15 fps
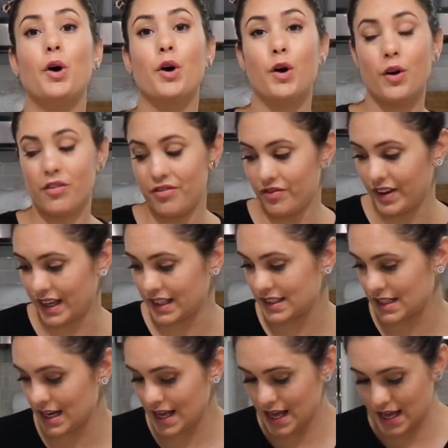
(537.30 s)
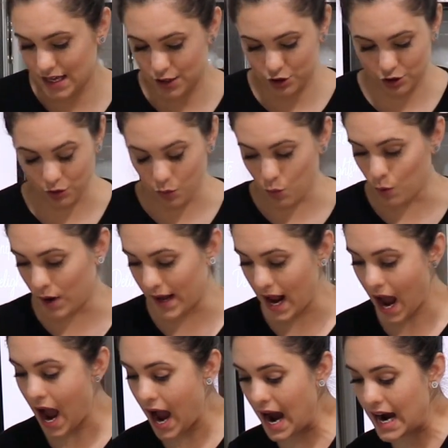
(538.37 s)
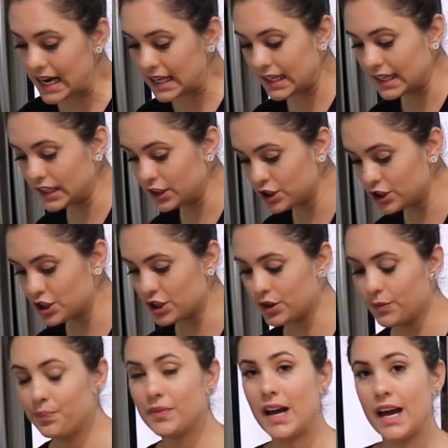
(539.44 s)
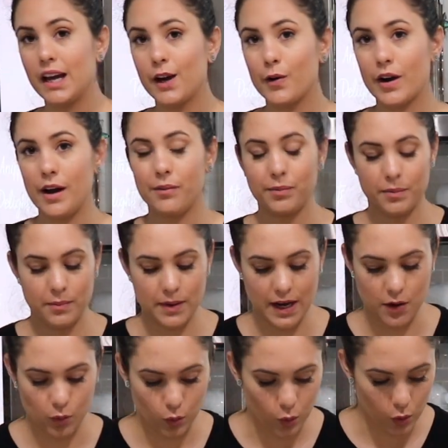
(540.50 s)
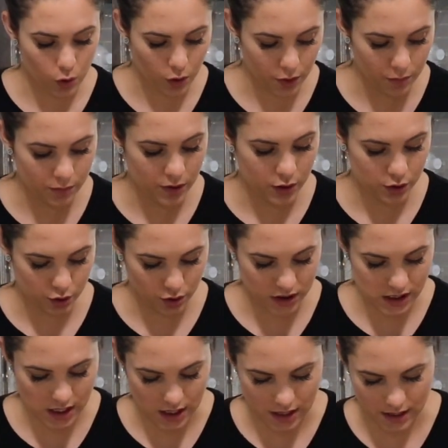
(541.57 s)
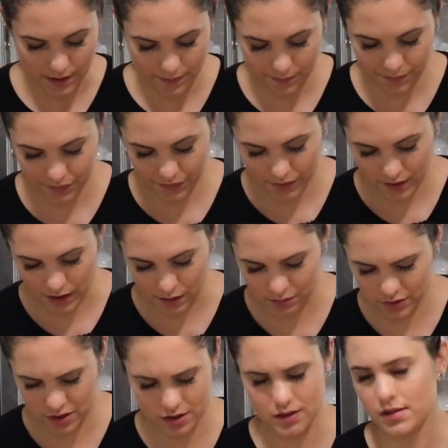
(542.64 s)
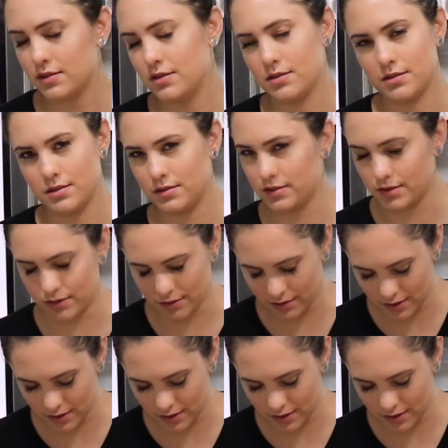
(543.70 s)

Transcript: perfect. So what I like to do, I grab my warm tortilla. I'm just going to do